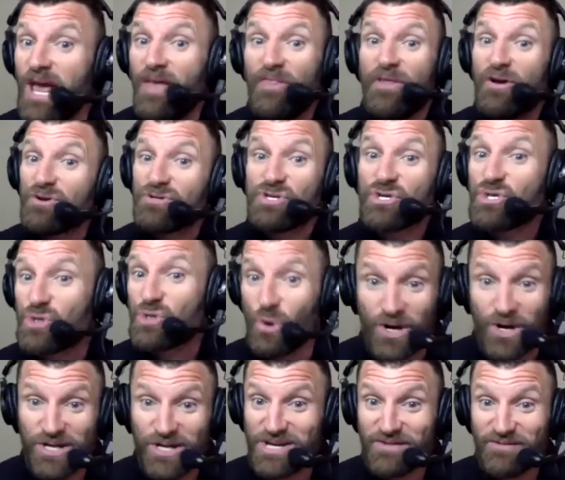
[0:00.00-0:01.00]
there's a
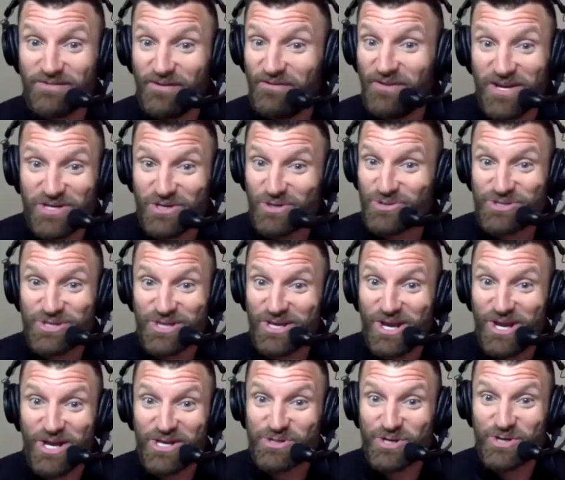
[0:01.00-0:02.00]
shortage of officials in the
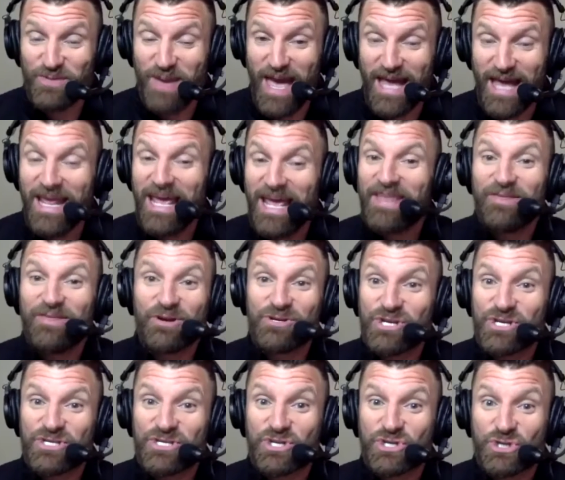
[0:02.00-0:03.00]
country, man. There's
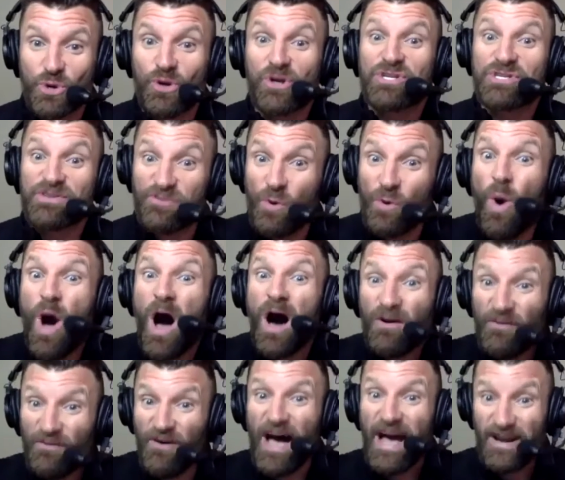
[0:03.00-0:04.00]
just a shortage of
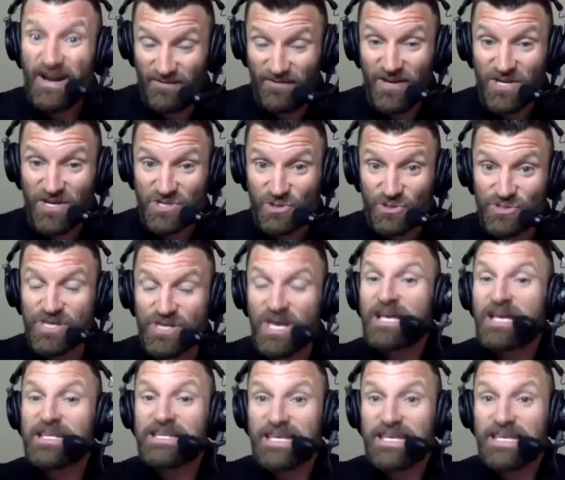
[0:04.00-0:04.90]
qualified officials to